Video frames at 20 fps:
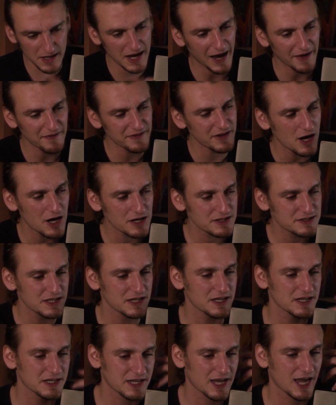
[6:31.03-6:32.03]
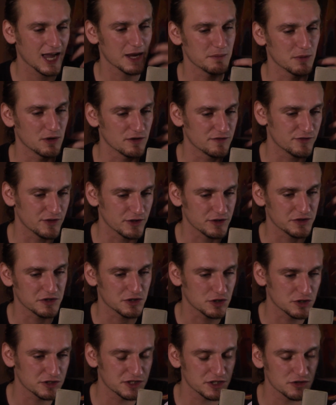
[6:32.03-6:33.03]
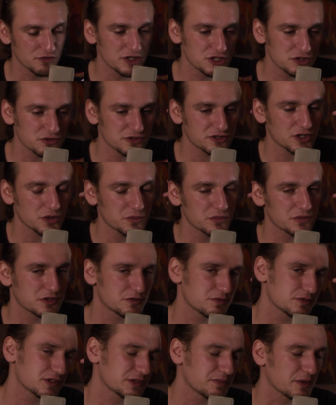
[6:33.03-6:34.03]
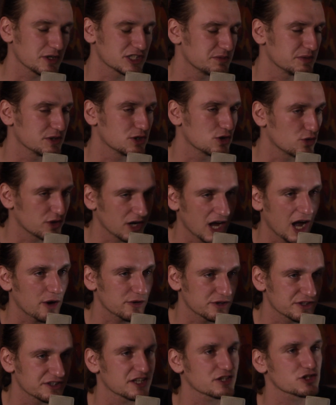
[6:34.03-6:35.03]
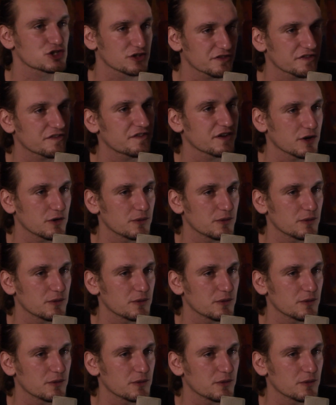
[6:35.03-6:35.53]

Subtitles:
And the idea came of because the original song was supposed to be called "How Does That Shit Feel?"